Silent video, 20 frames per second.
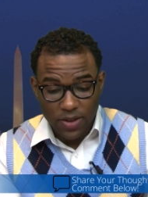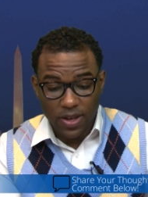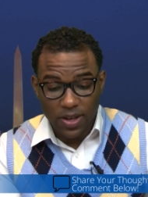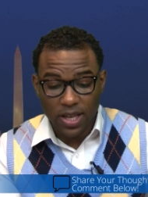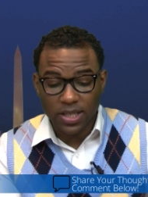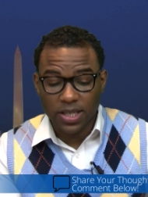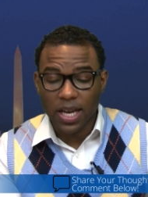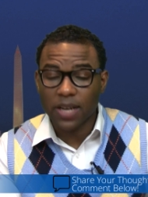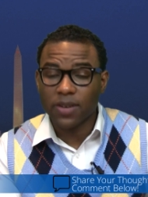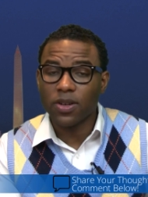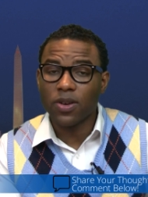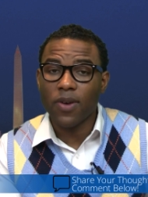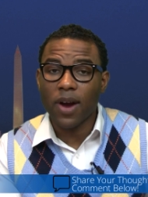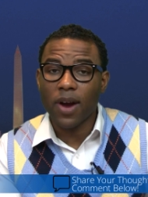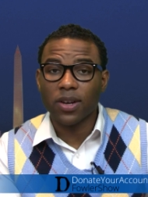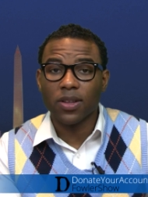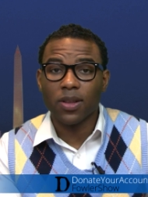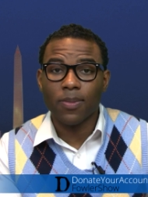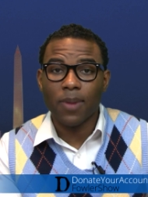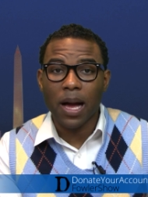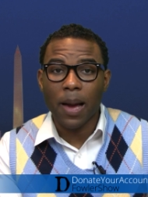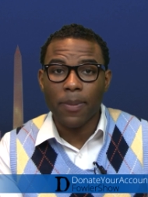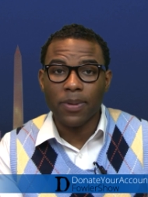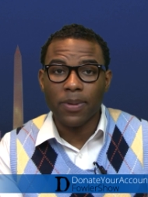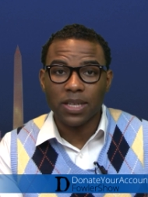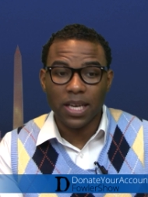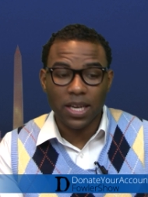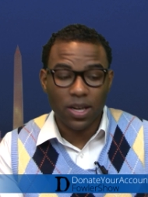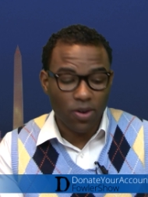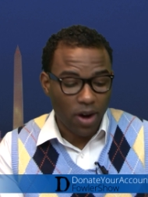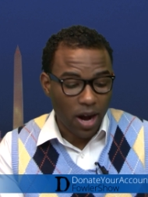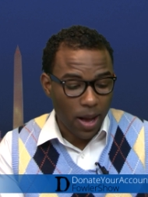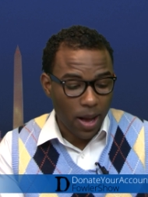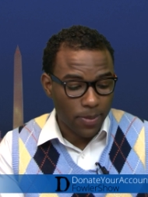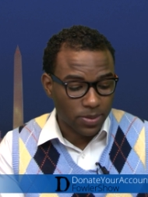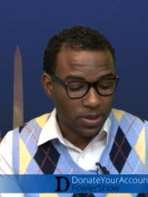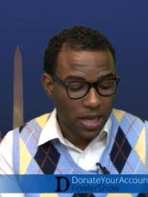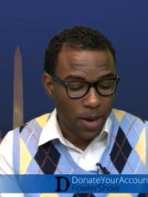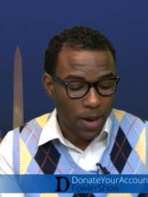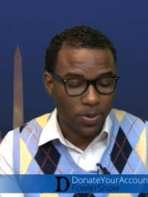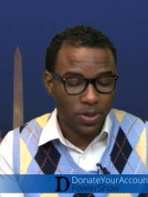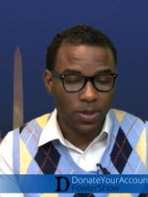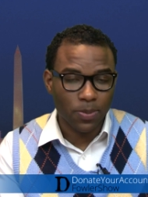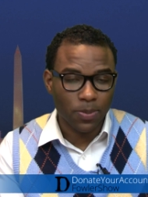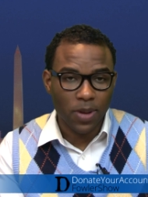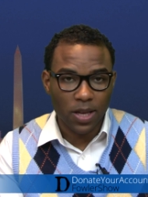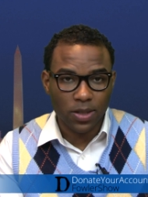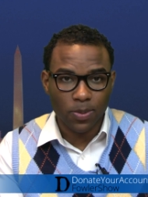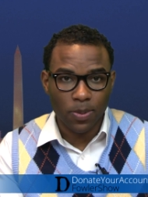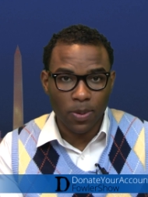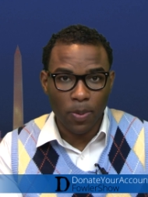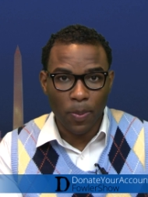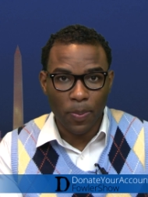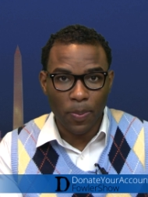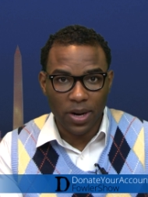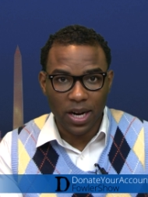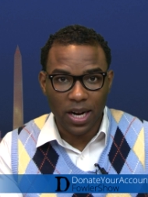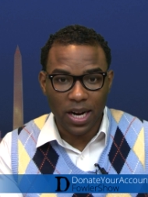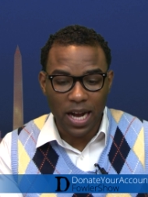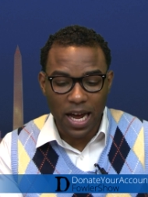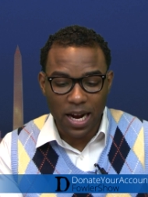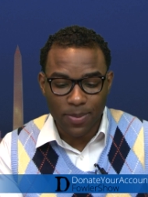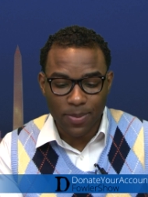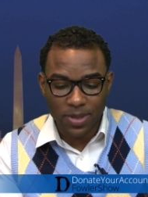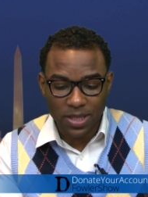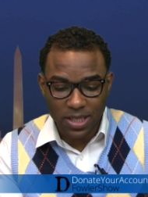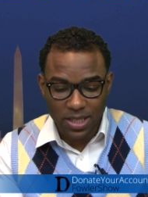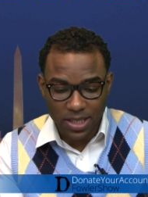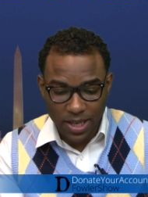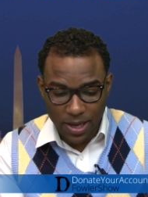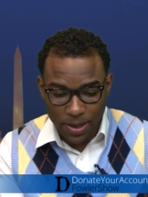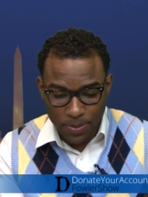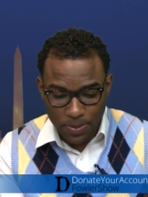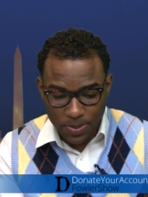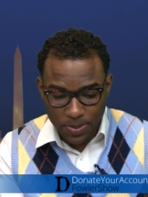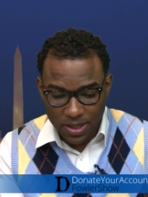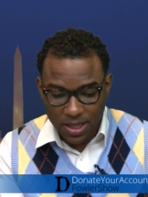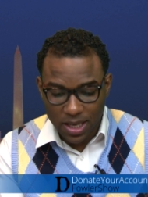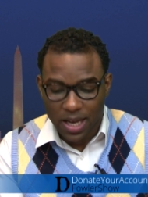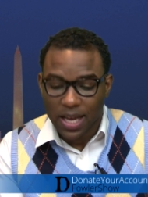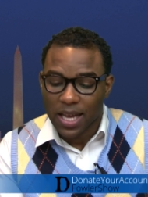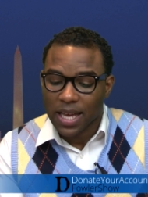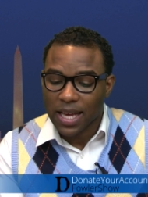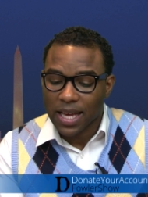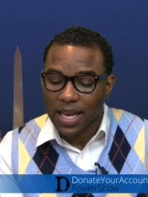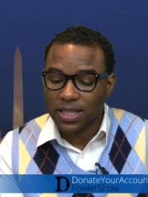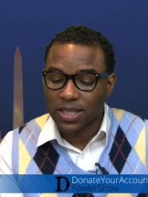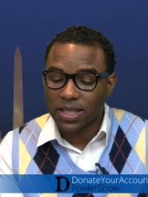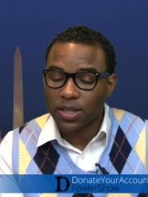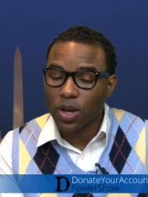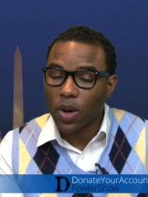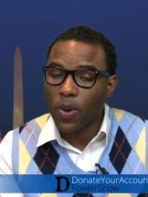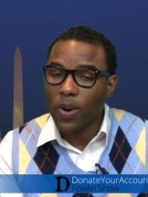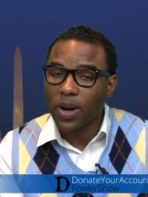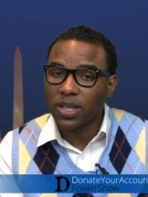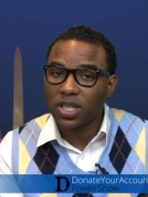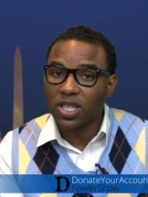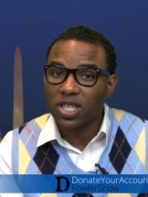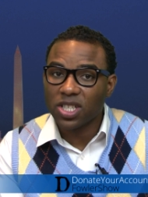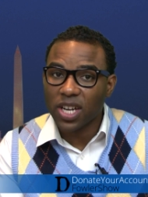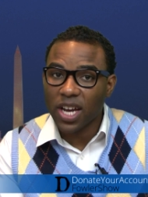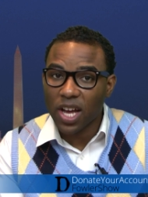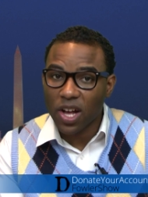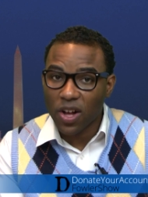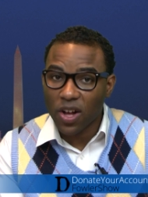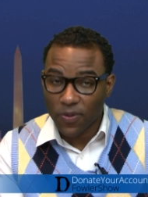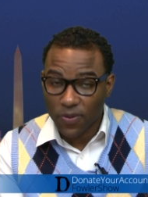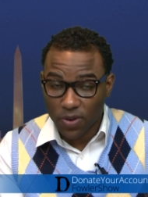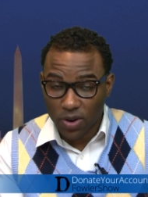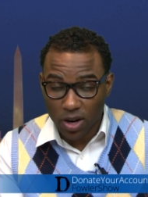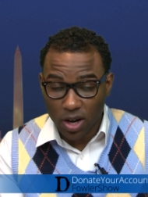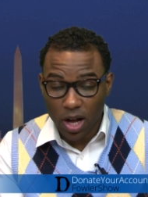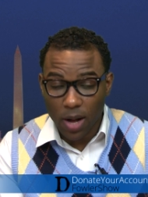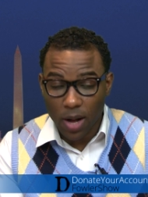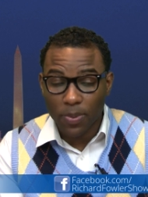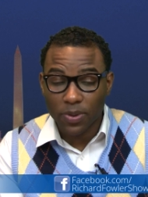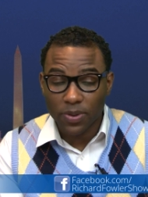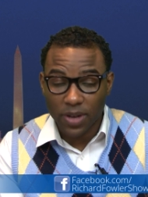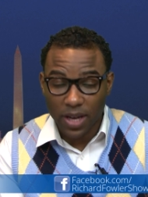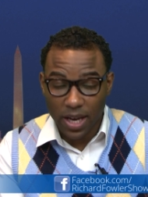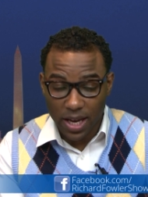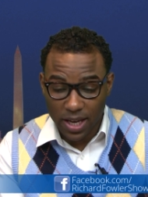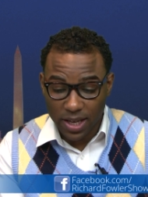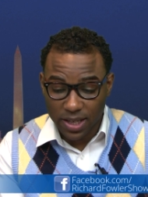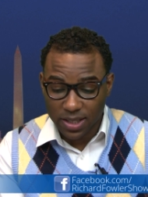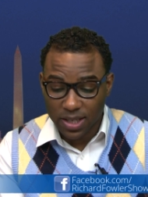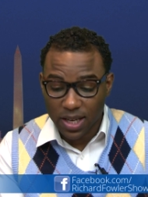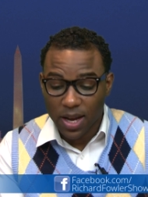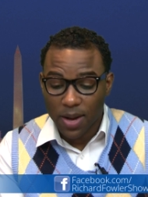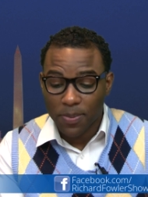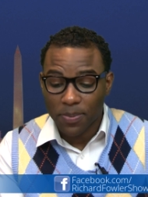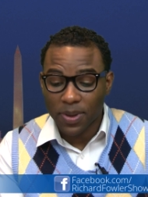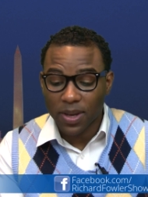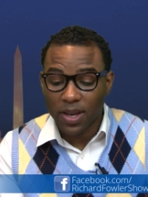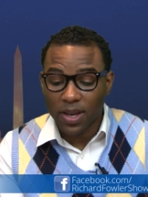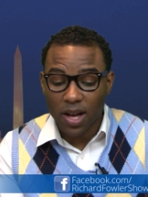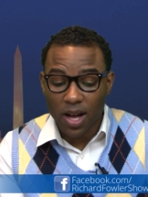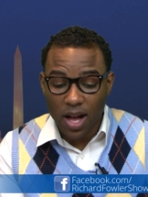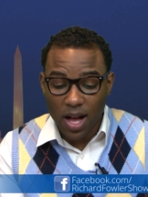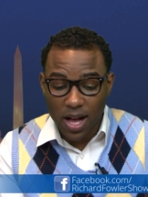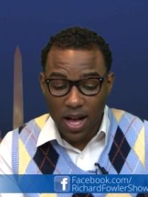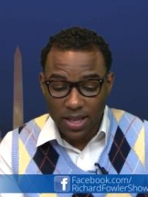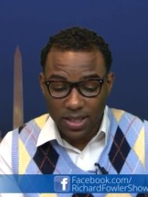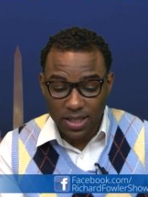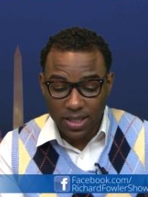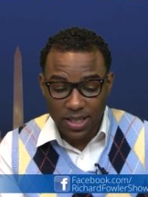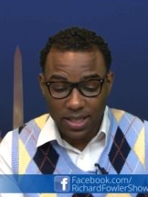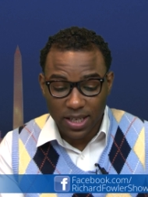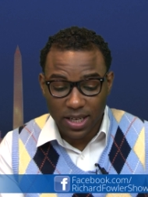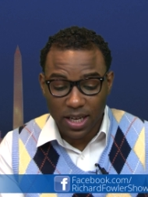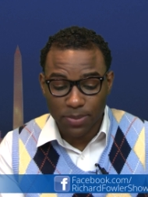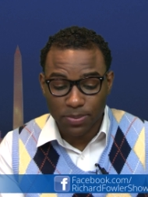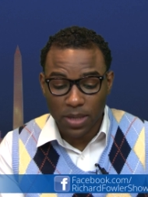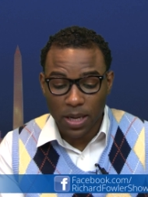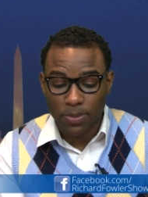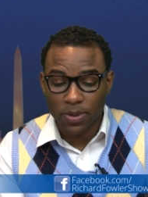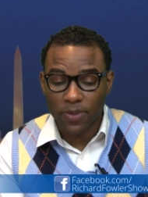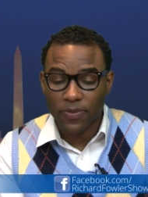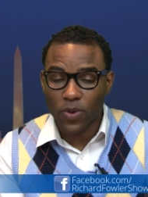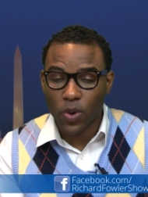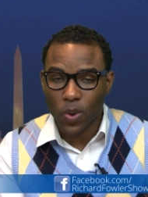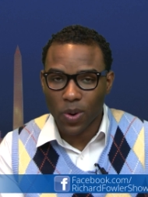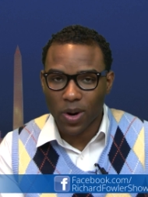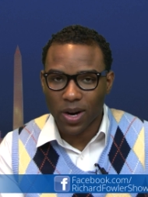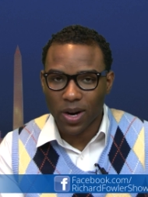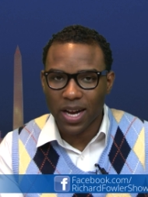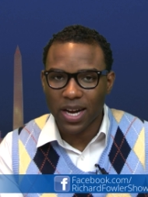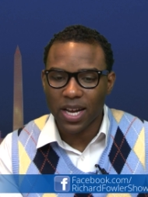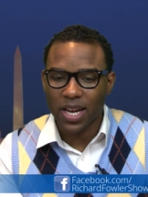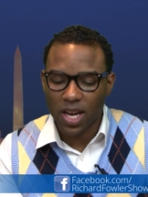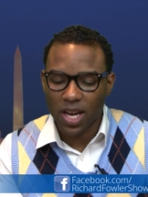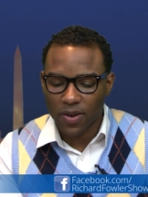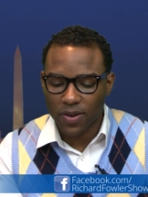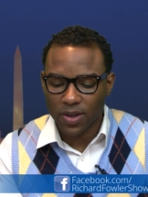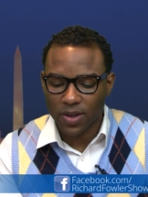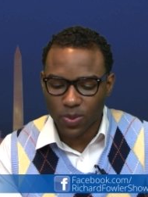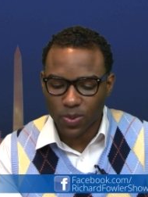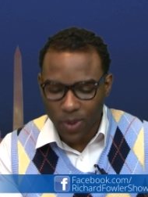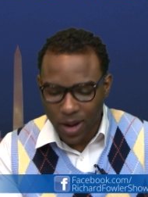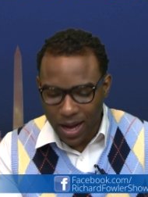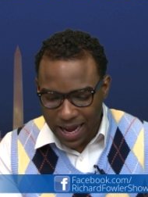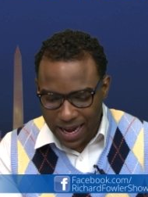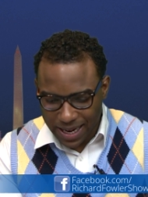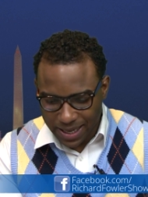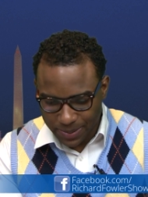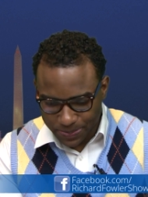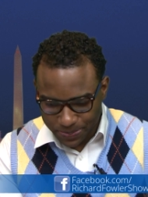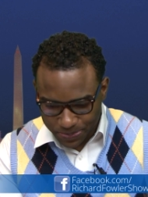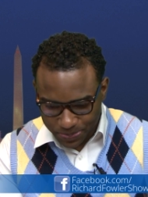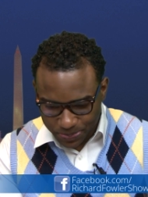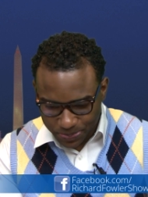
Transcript: The executive director of the Miami-Dade Crime Stoppers, a place where people put in anonymous tips, is going to jail for a couple days because he's in contempt of court, and here is why.